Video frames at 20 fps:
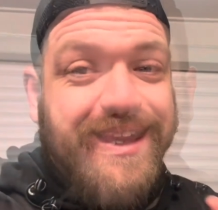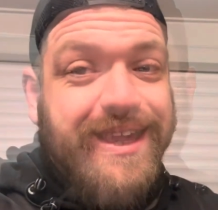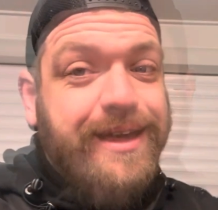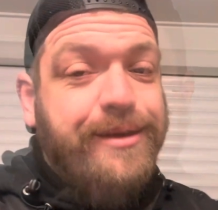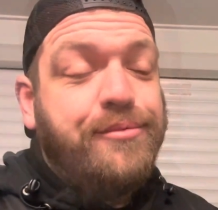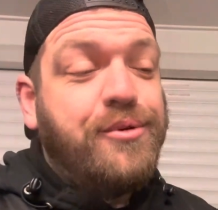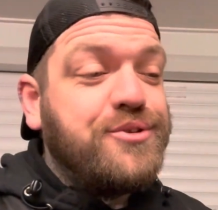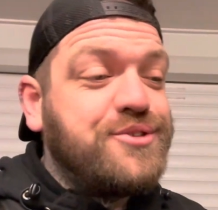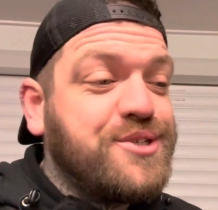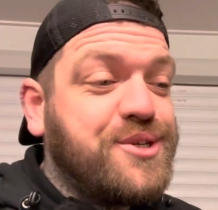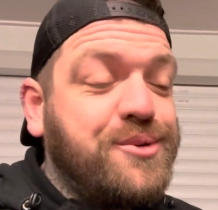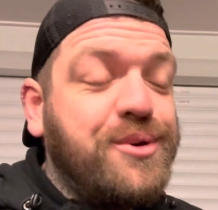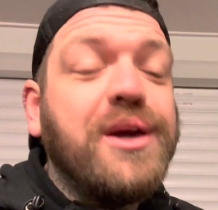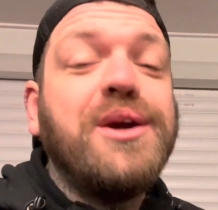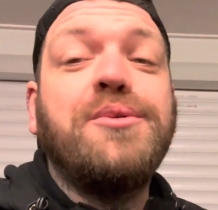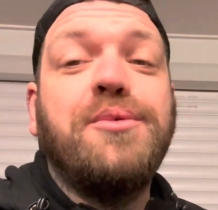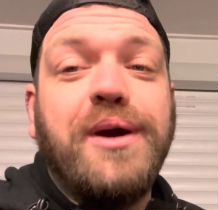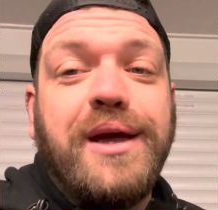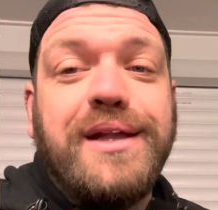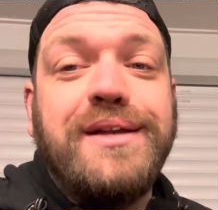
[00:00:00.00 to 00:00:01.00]
It was a
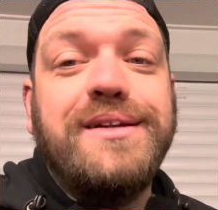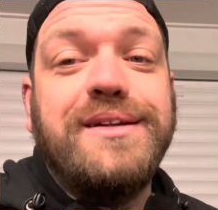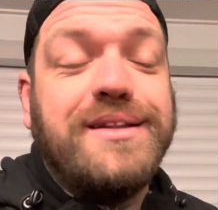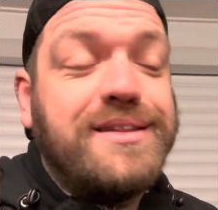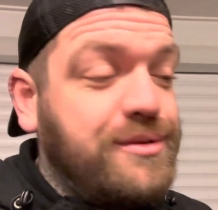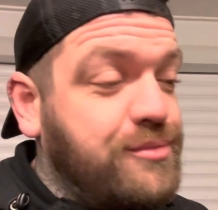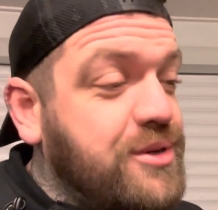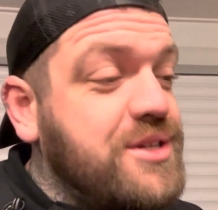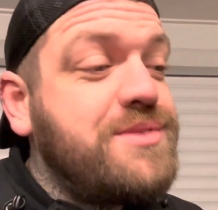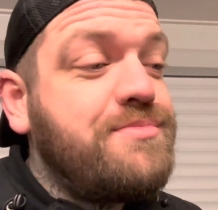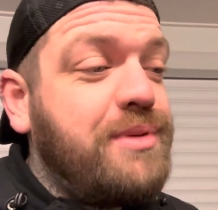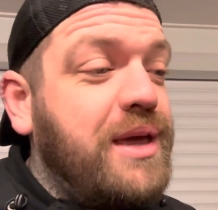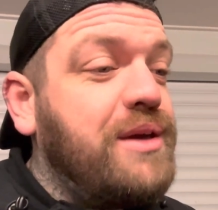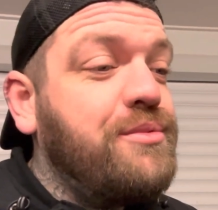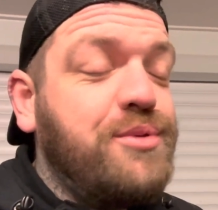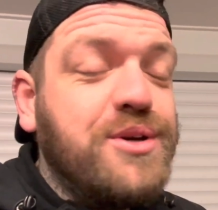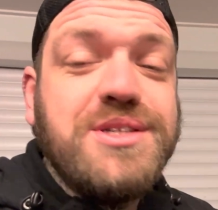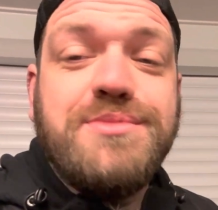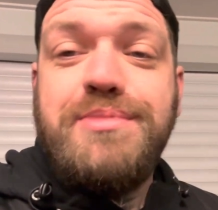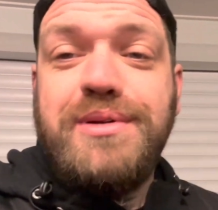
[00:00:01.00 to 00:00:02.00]
quick win. It was a
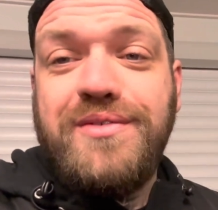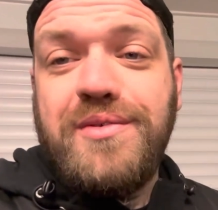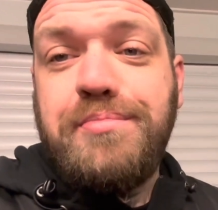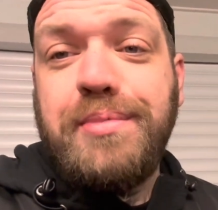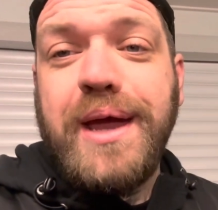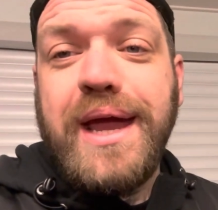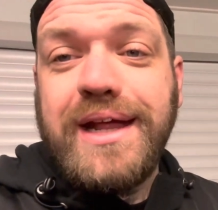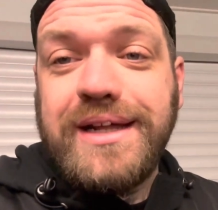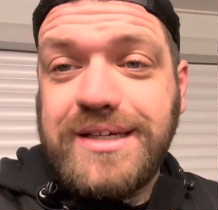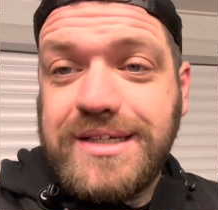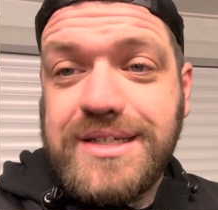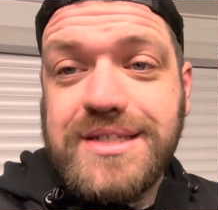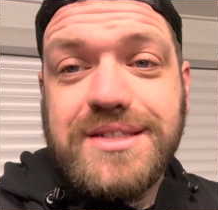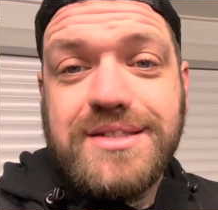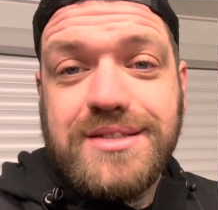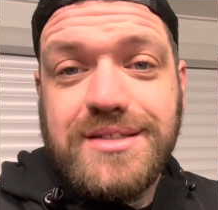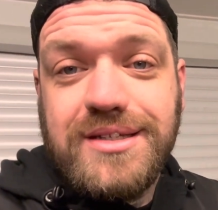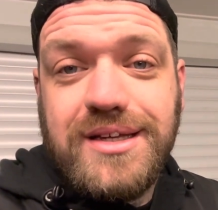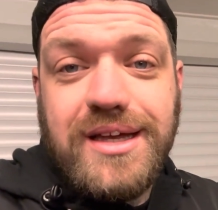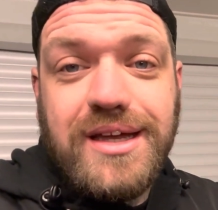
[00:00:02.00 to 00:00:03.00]
bit of a pain
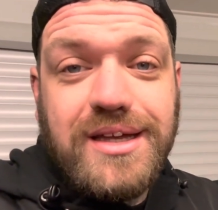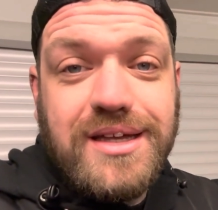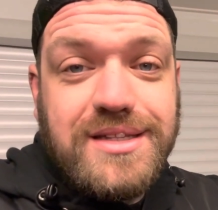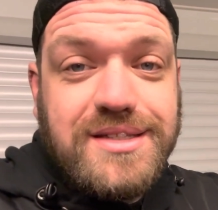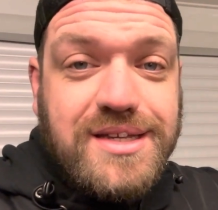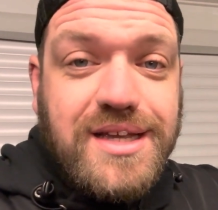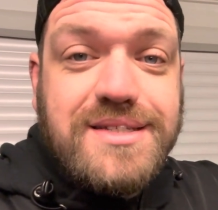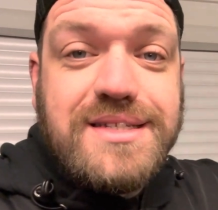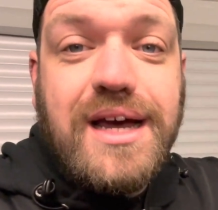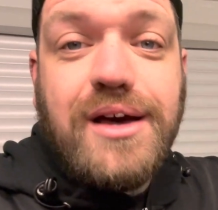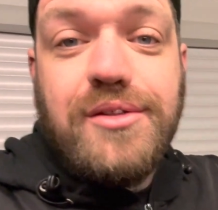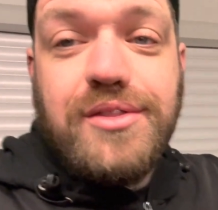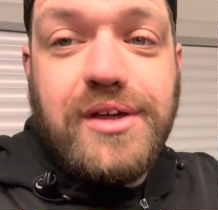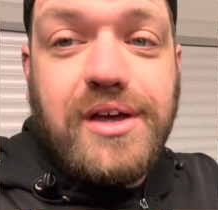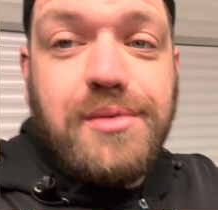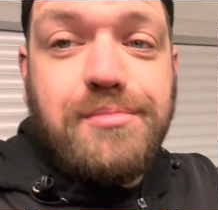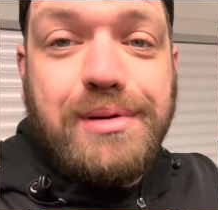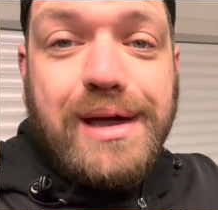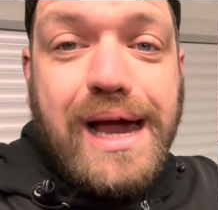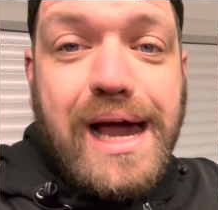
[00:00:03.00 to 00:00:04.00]
because it turns out
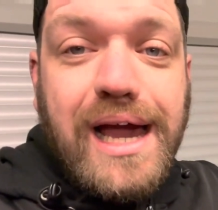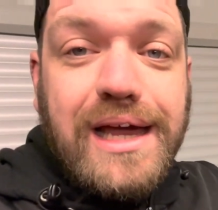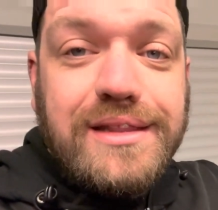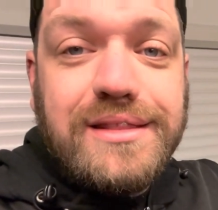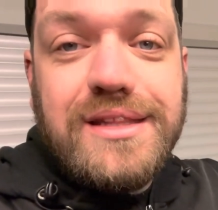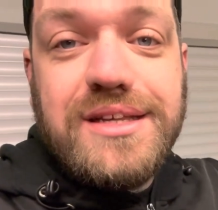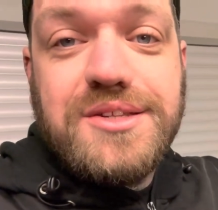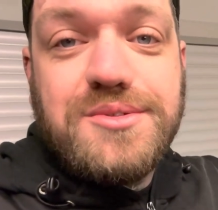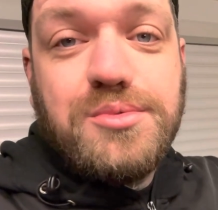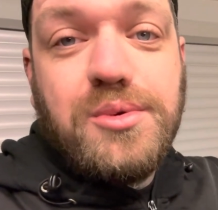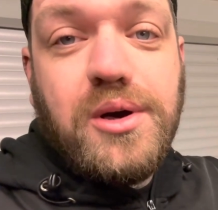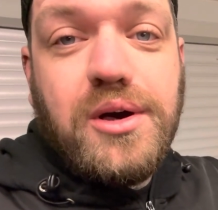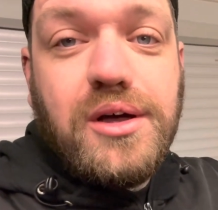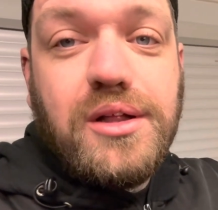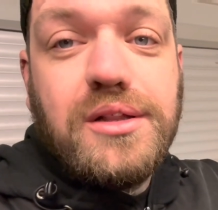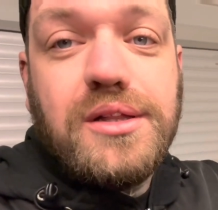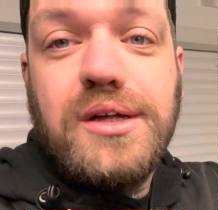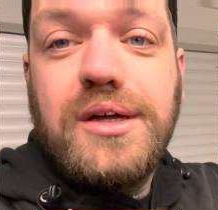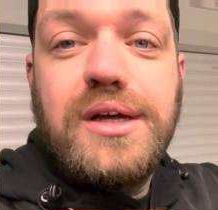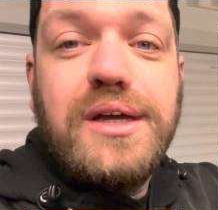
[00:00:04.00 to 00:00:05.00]
that behind this
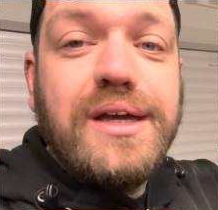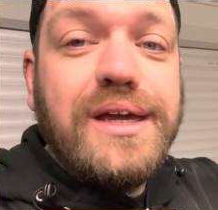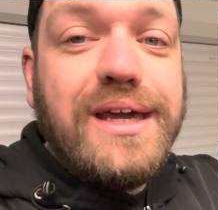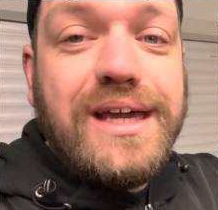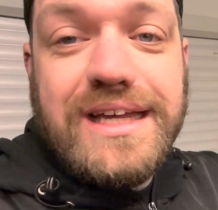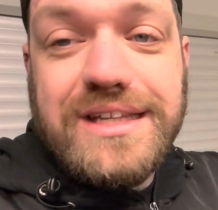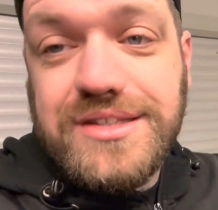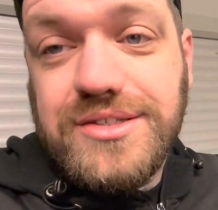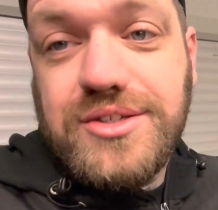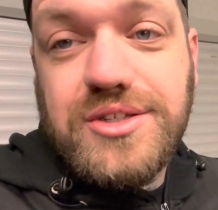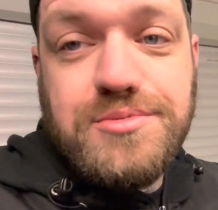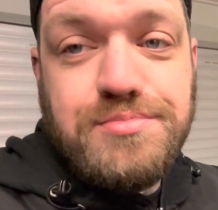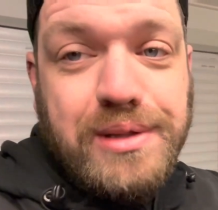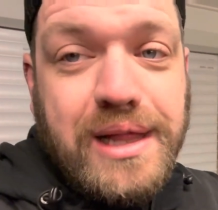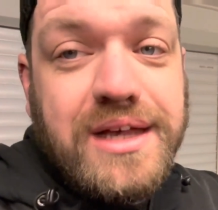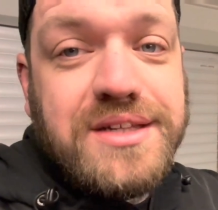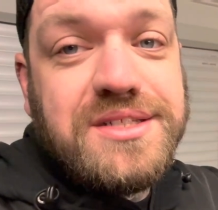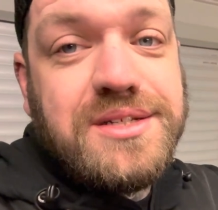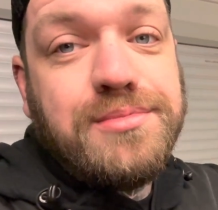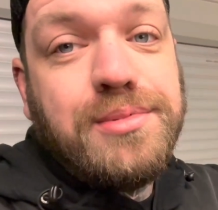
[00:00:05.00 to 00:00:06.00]
wall isn't just
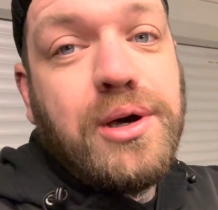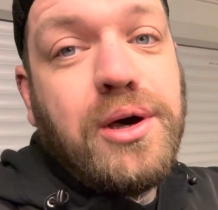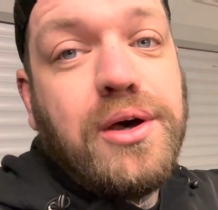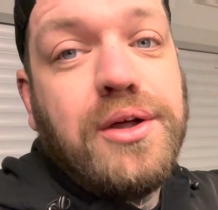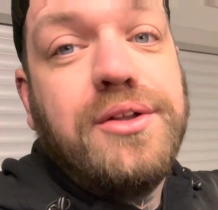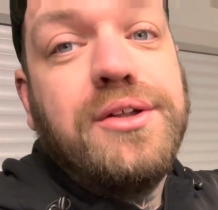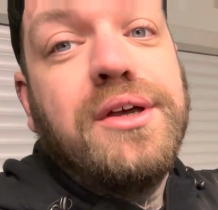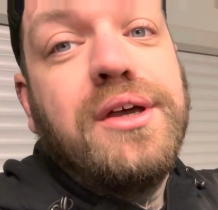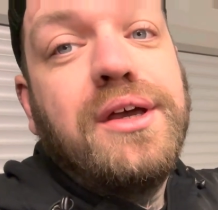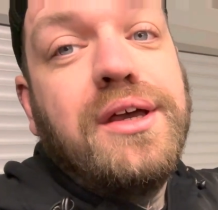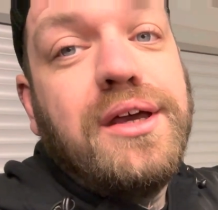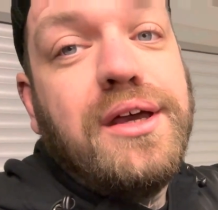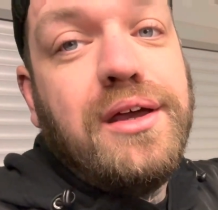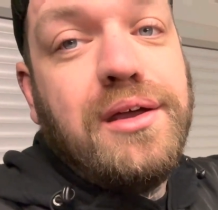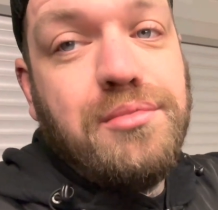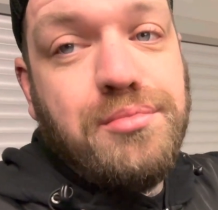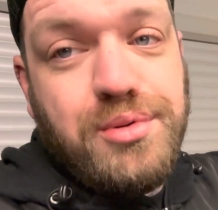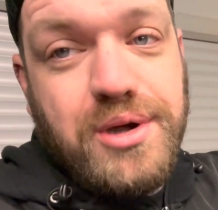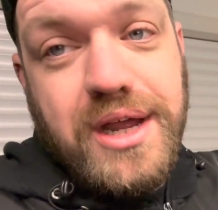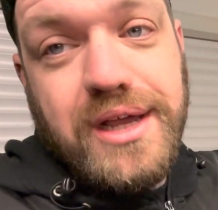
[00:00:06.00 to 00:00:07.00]
plasterboard
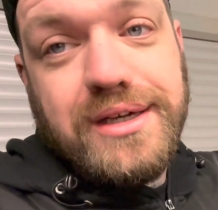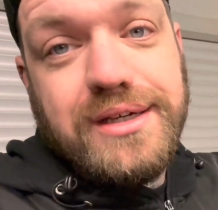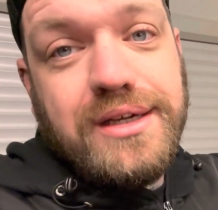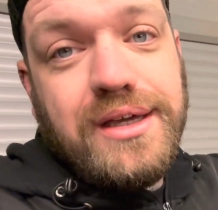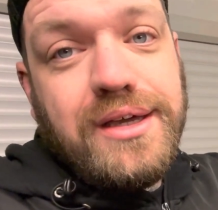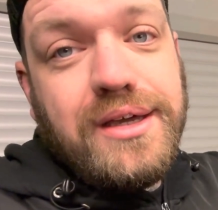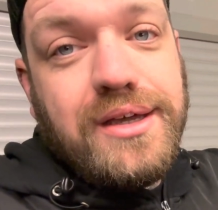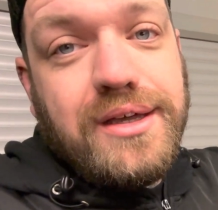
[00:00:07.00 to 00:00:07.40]
and brick.